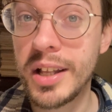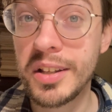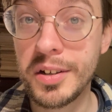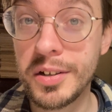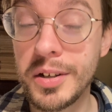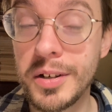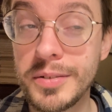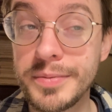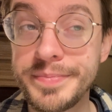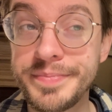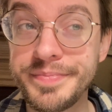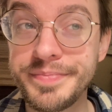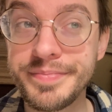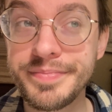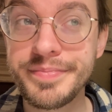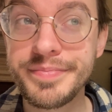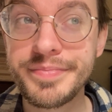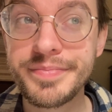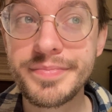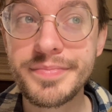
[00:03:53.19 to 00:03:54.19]
ago.
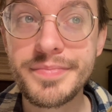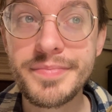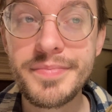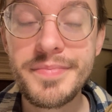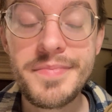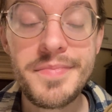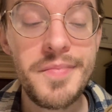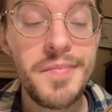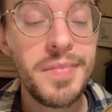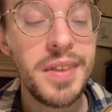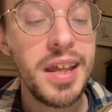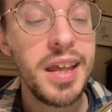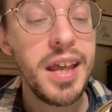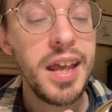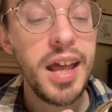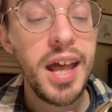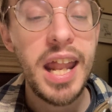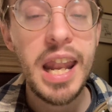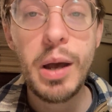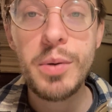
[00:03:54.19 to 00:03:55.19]

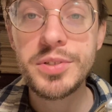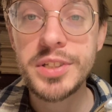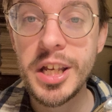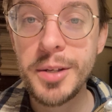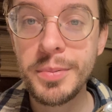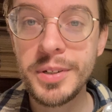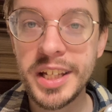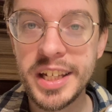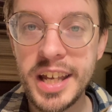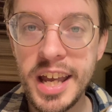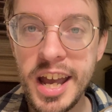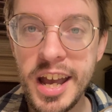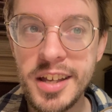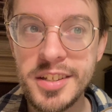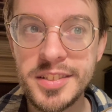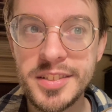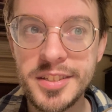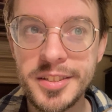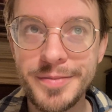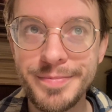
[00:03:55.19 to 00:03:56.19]
And I was able to
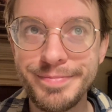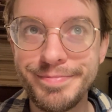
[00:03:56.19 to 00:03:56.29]
cast